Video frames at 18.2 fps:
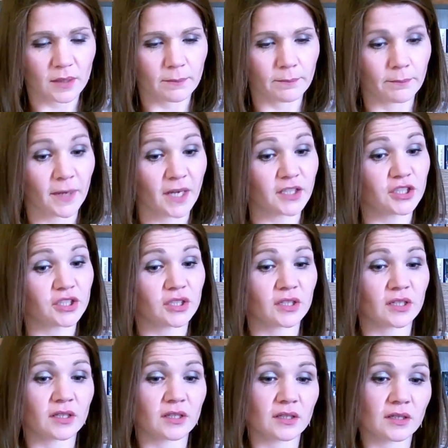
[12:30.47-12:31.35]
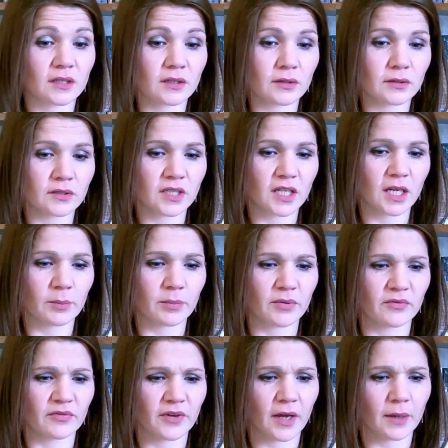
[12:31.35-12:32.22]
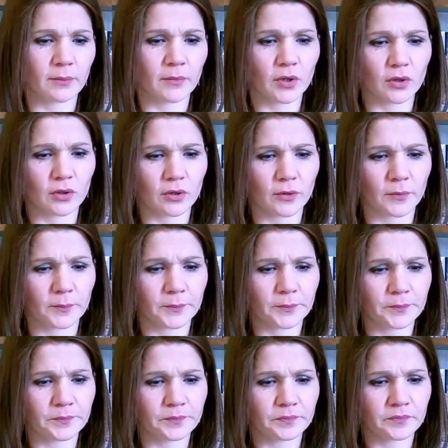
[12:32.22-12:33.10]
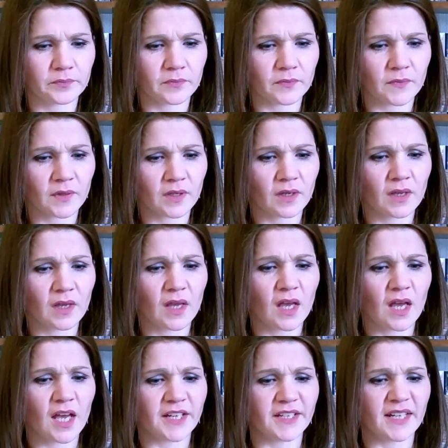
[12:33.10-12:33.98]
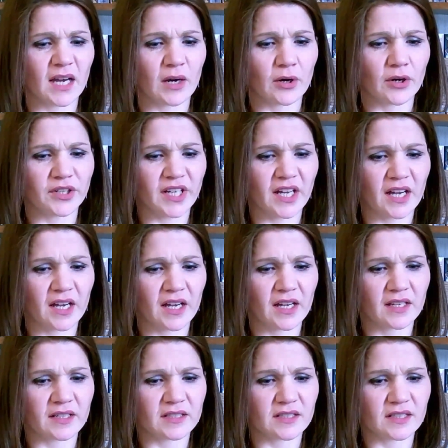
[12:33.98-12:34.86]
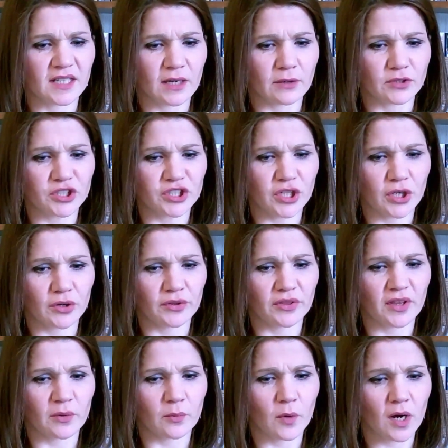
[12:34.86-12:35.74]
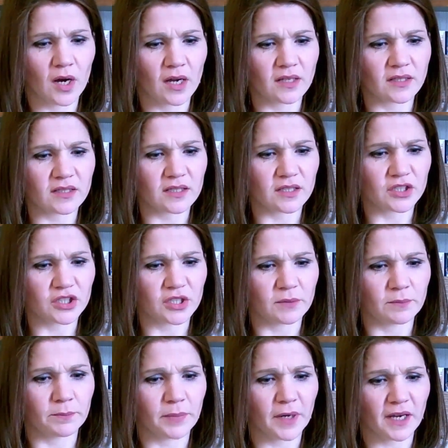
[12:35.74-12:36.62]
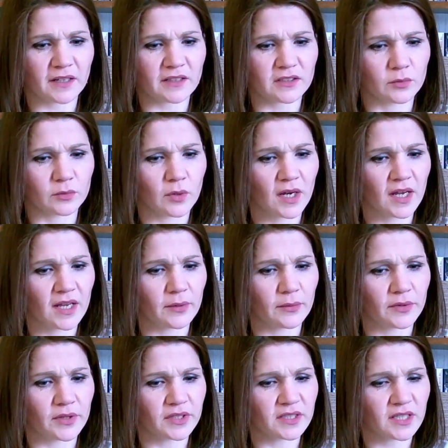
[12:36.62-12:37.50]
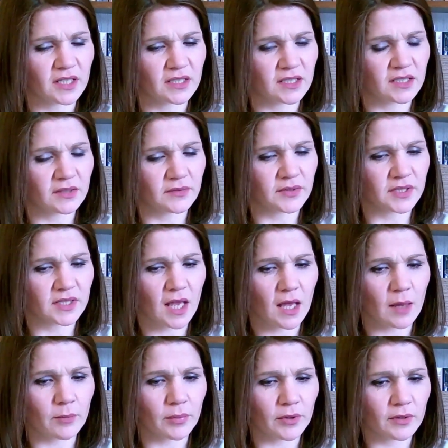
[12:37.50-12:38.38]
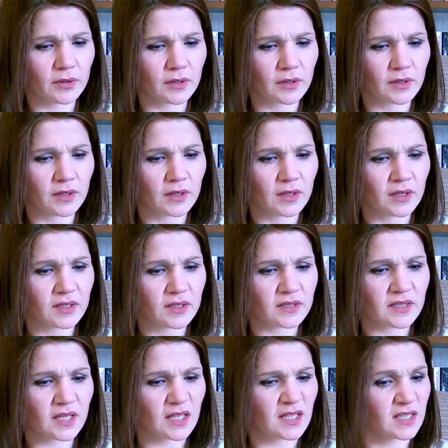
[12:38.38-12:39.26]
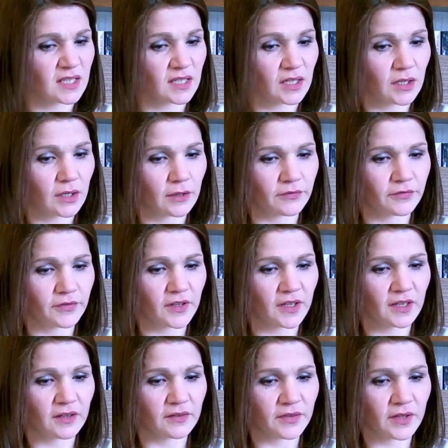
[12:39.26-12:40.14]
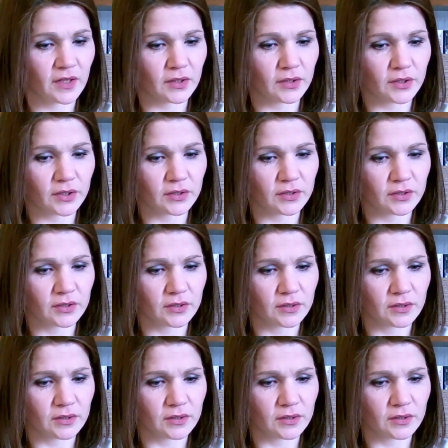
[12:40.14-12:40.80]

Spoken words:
Magic could help him find more. Her narrowed eyes now showed their whites as she backed away with a tentative step. Sensing her fear felt good.